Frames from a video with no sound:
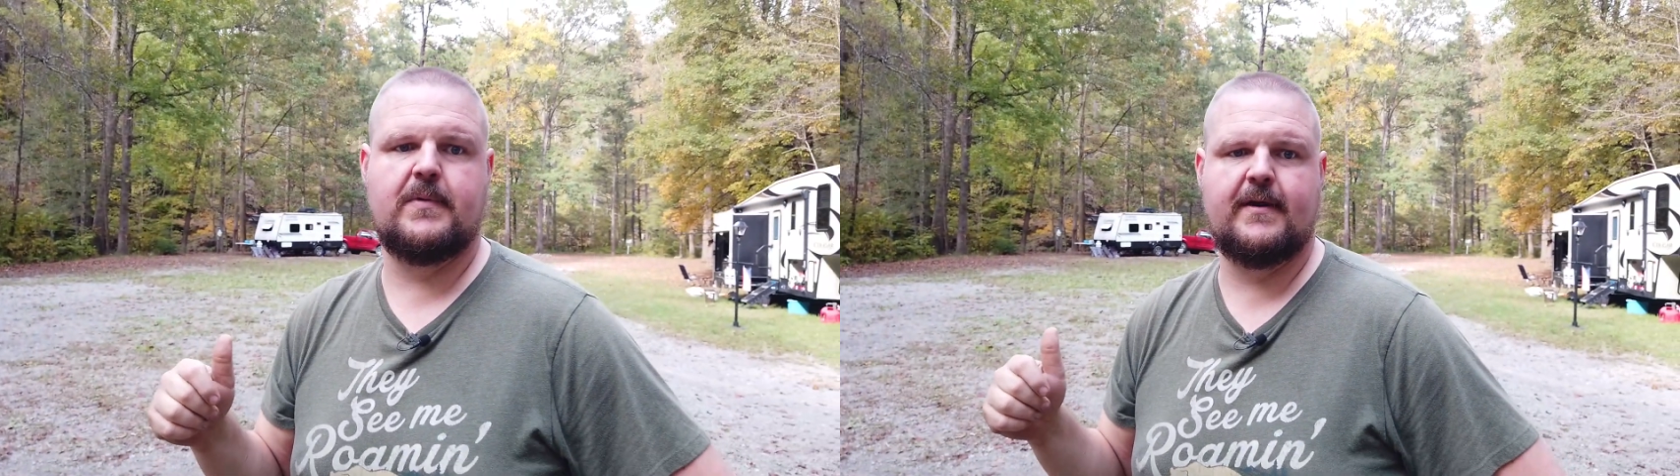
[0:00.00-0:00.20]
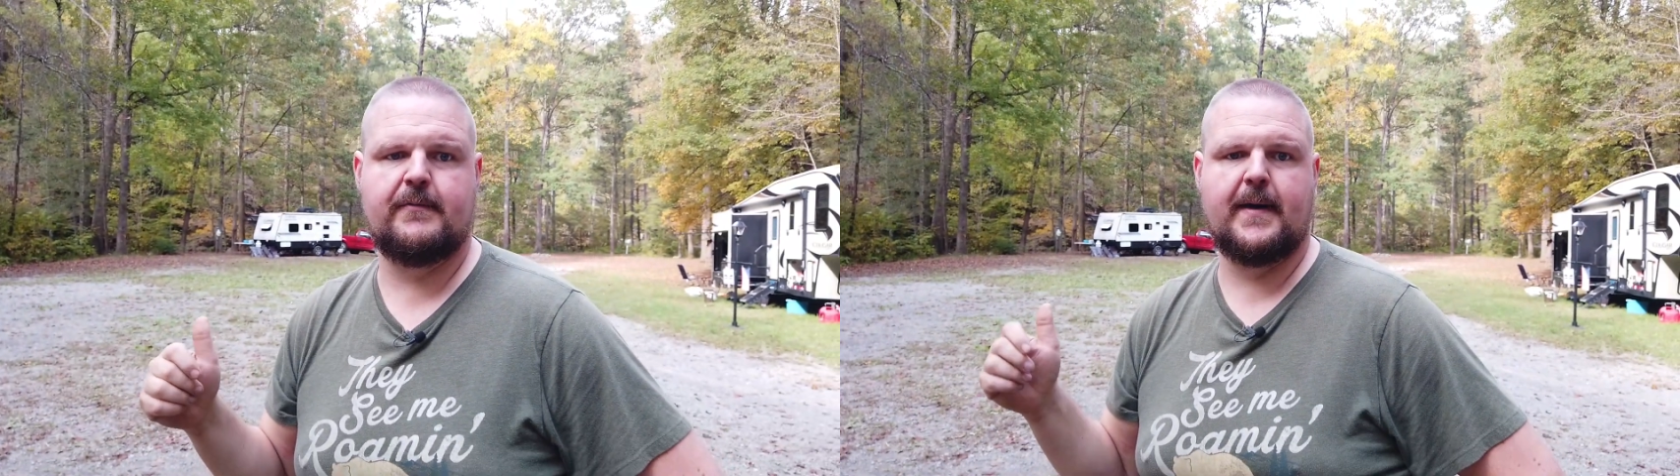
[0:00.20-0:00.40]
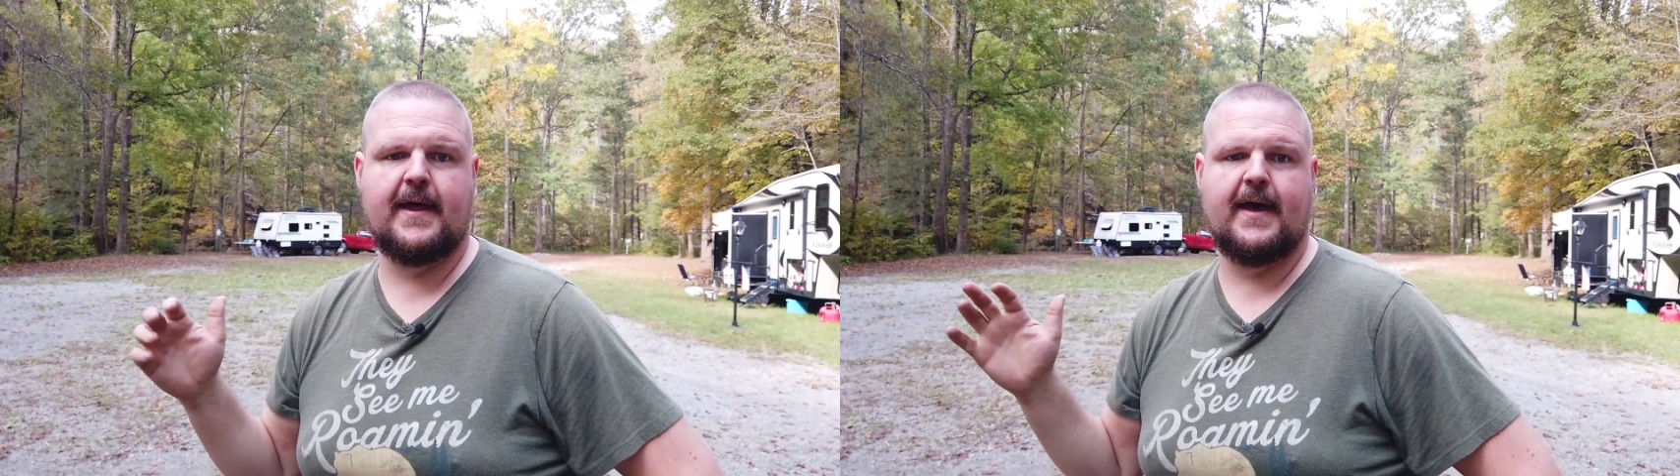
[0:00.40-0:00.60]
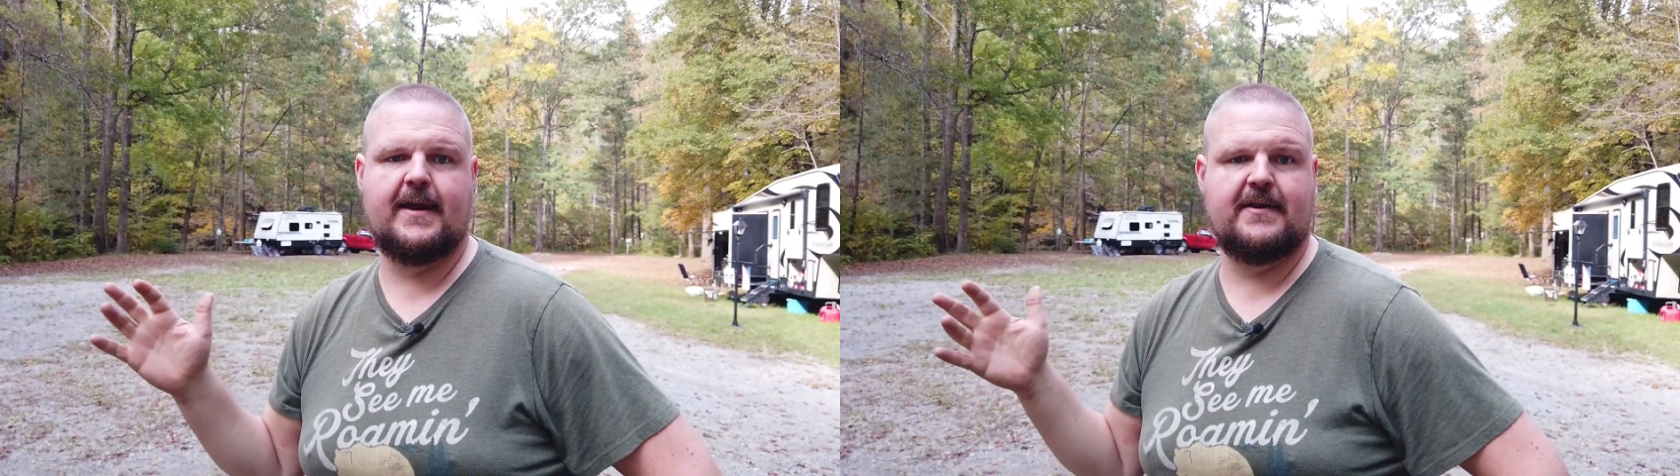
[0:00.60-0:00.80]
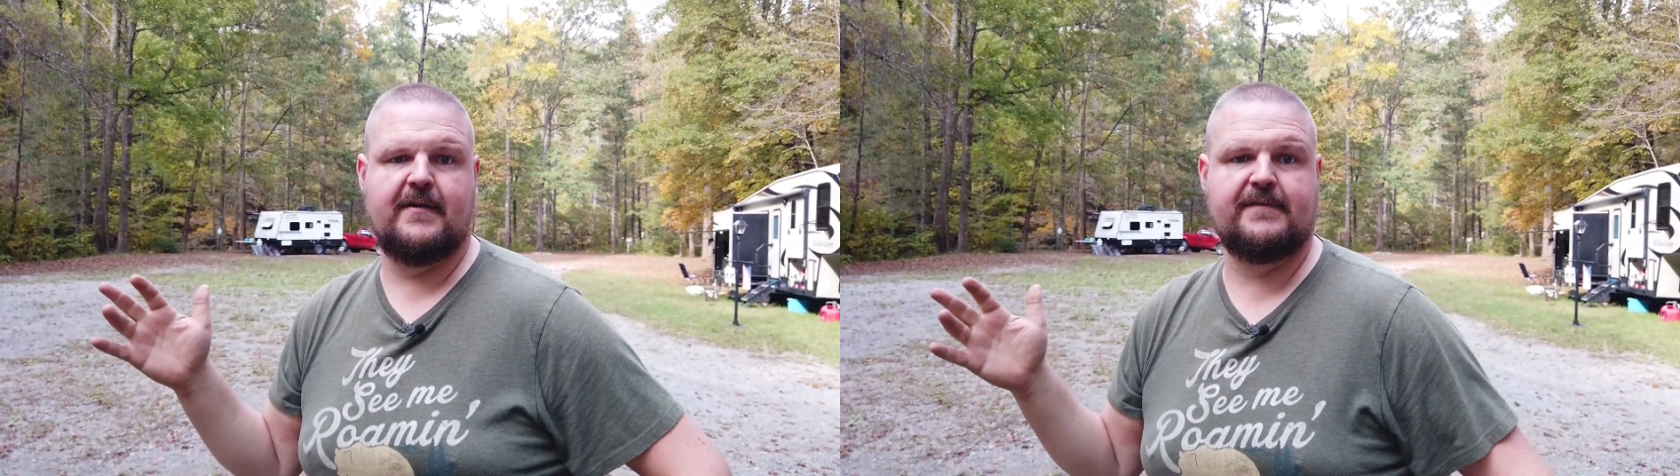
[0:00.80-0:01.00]
but everybody
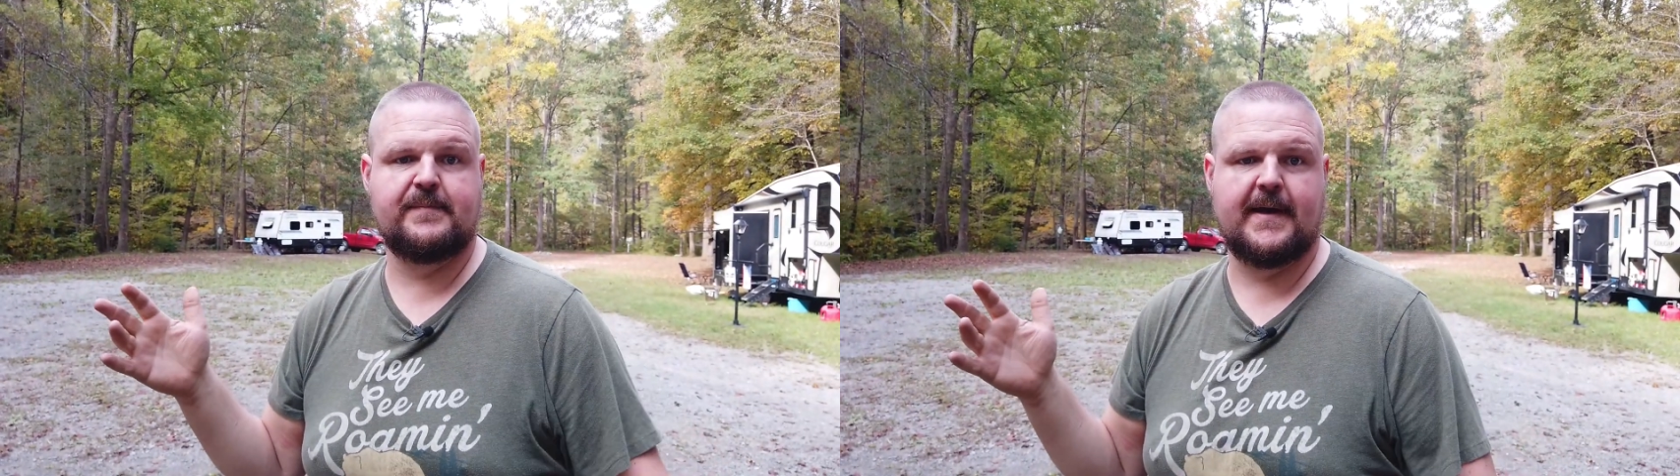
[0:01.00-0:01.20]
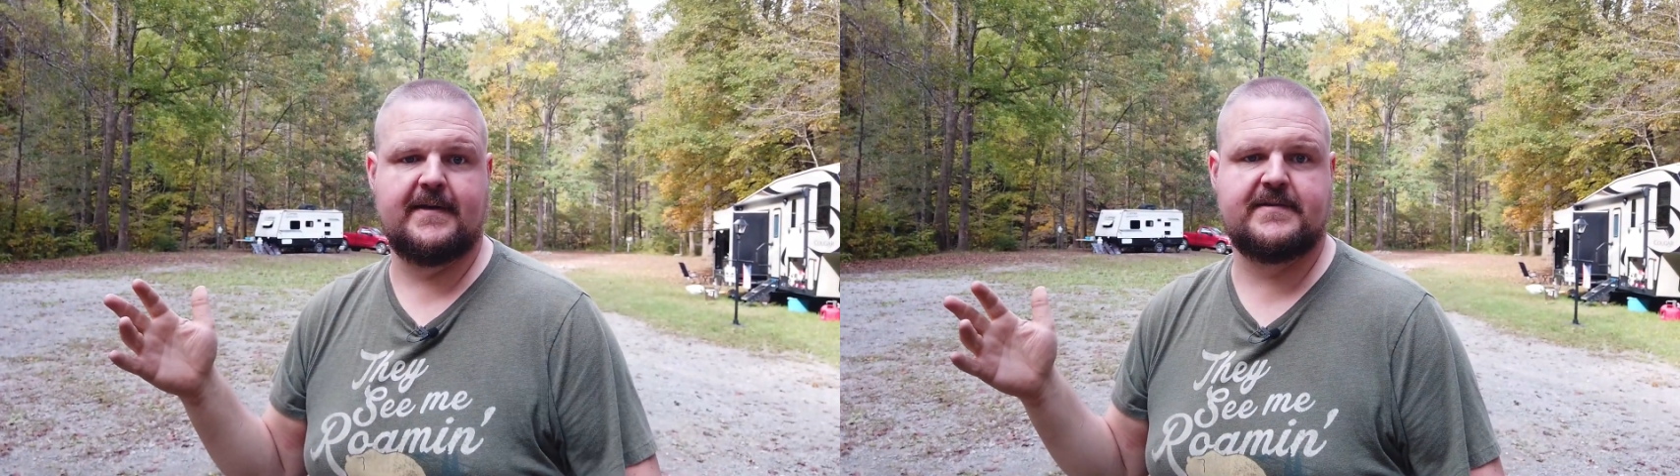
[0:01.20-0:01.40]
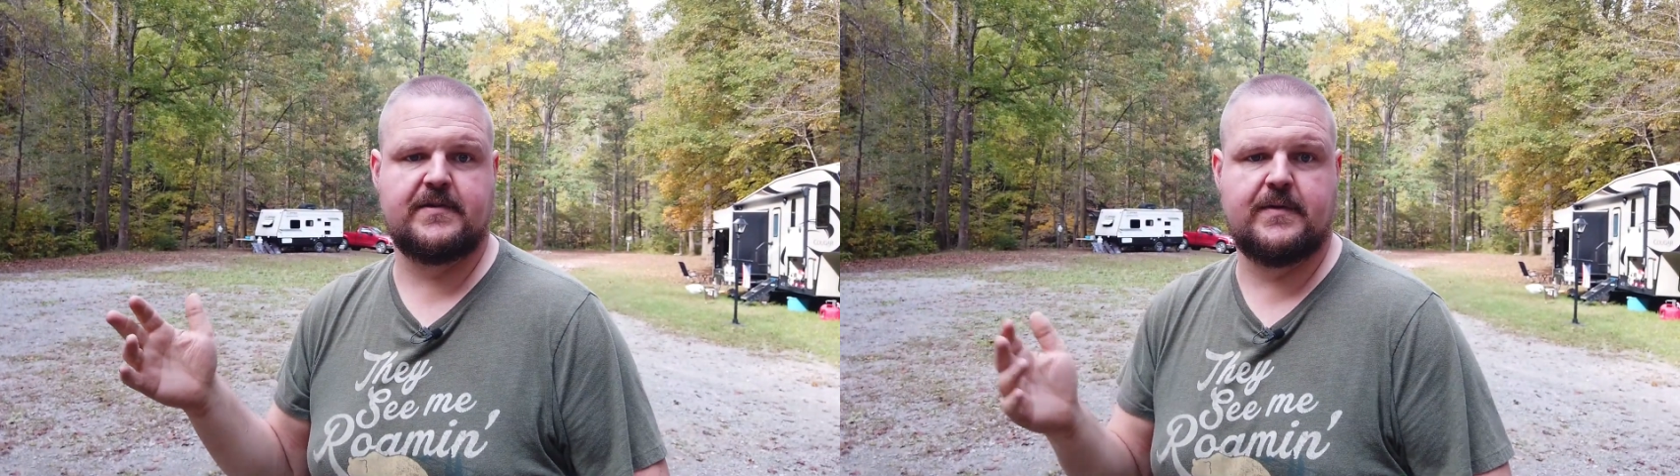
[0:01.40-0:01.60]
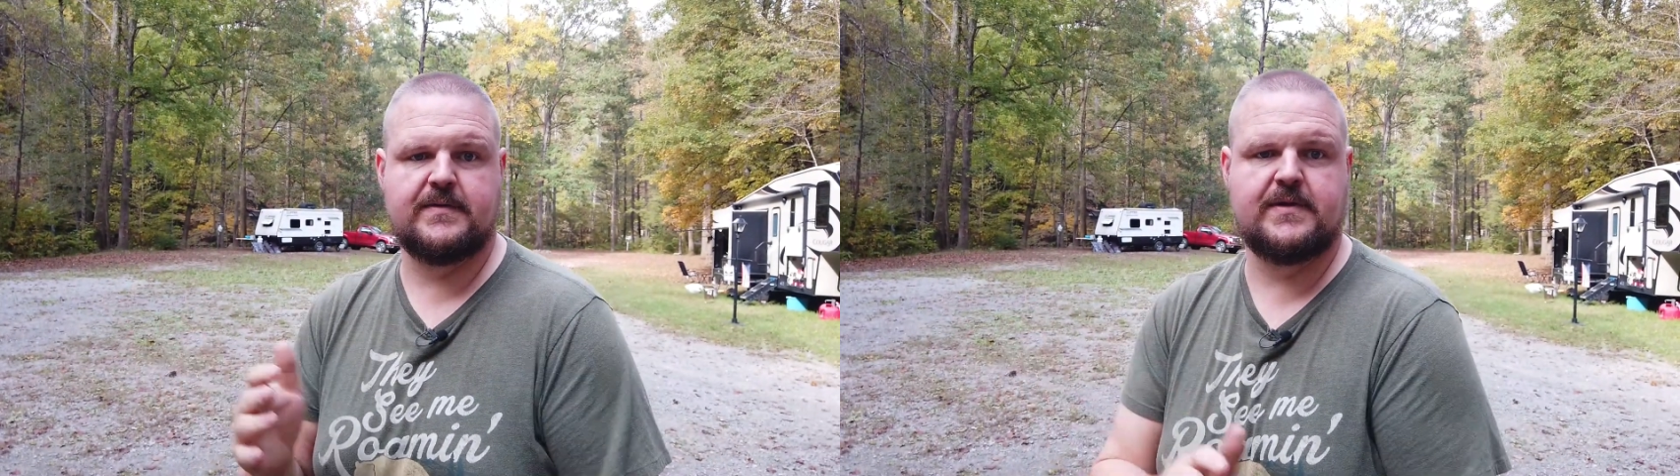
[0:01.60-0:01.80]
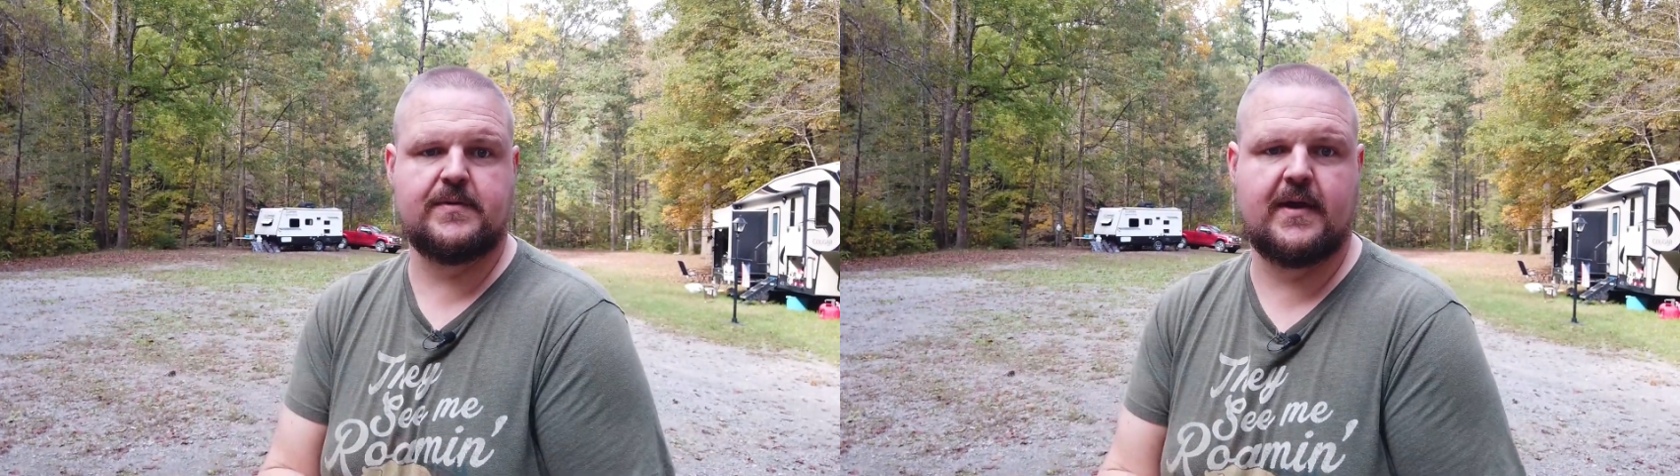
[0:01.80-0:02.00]
had enough space, so it
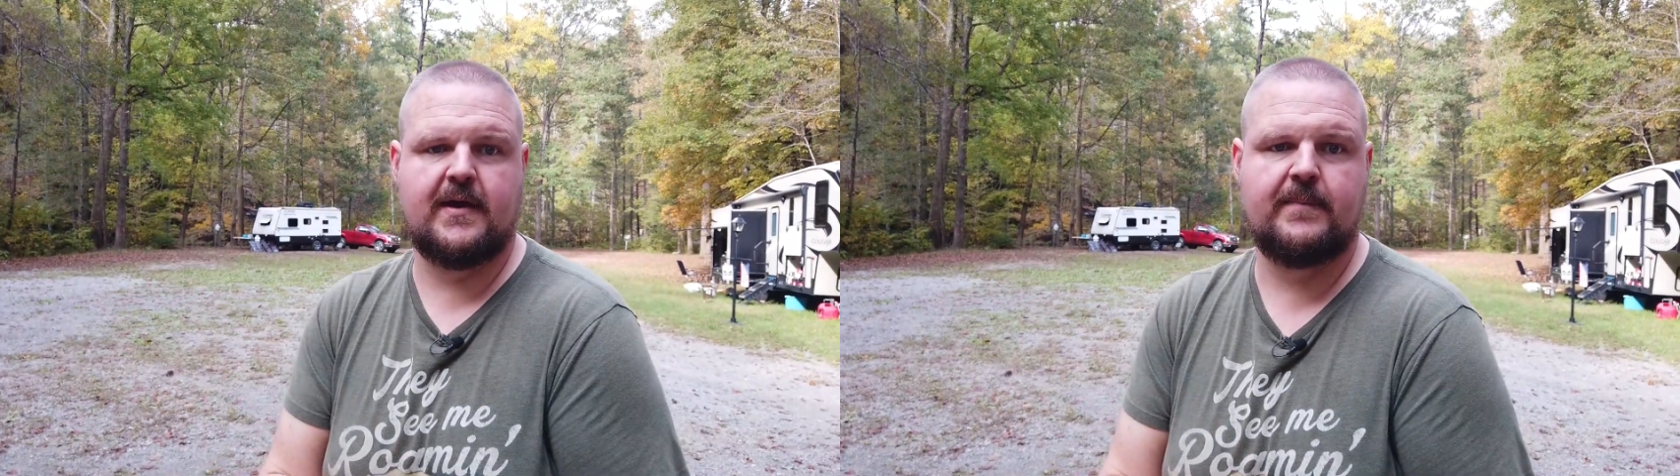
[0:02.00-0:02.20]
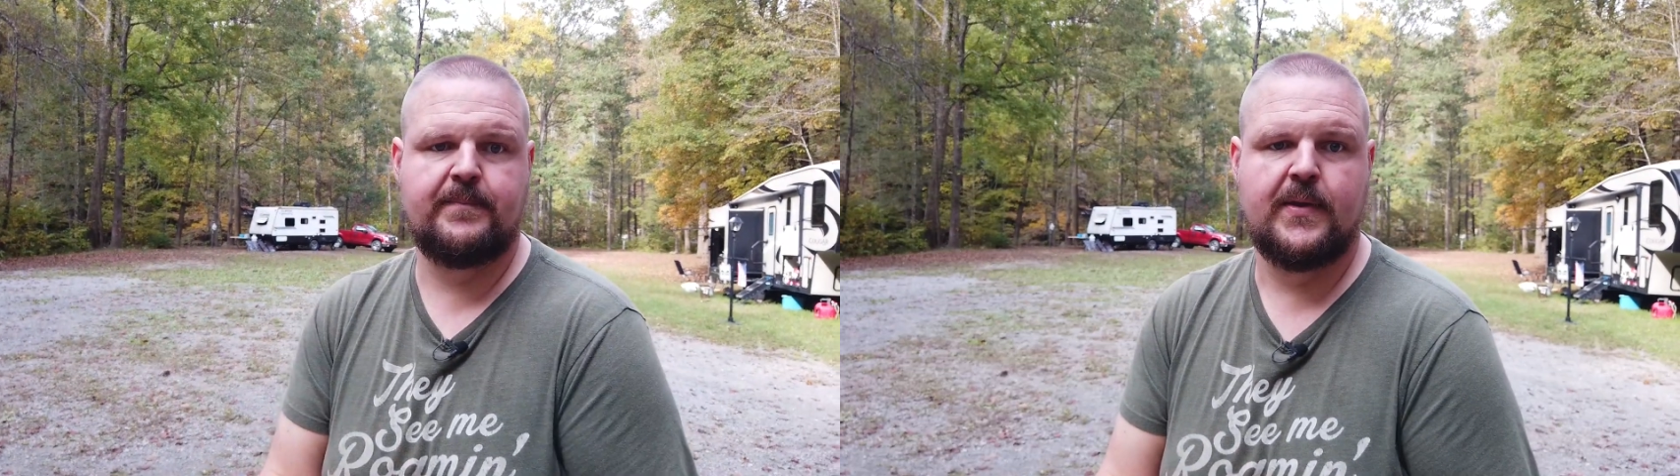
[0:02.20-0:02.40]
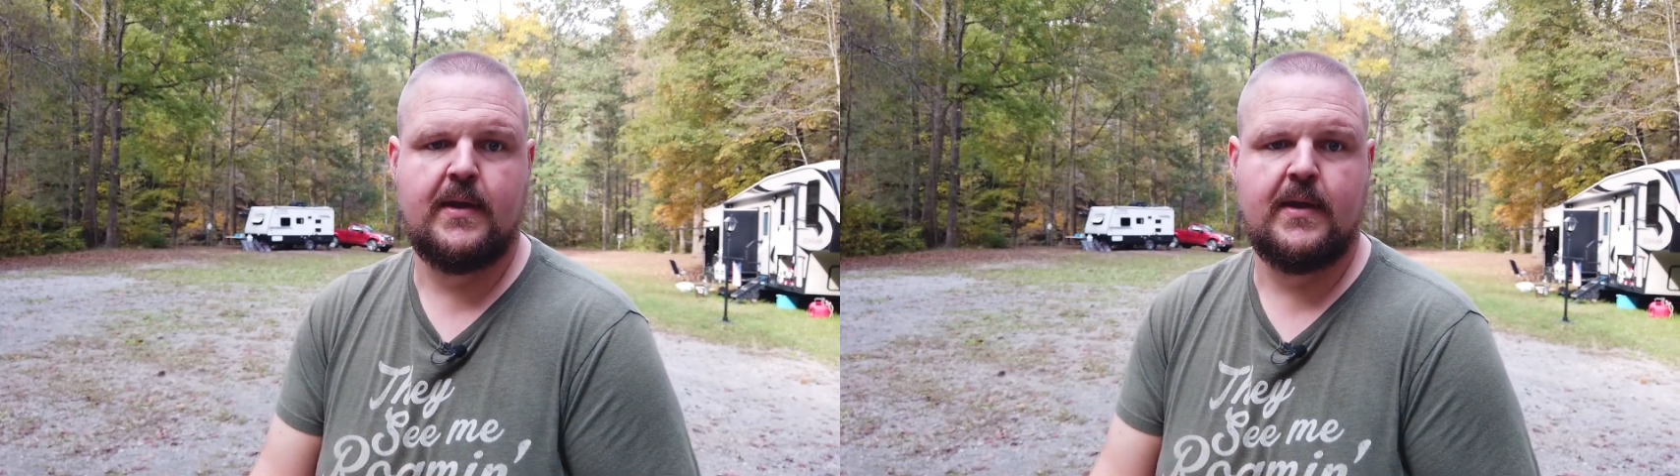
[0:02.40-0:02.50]
was okay.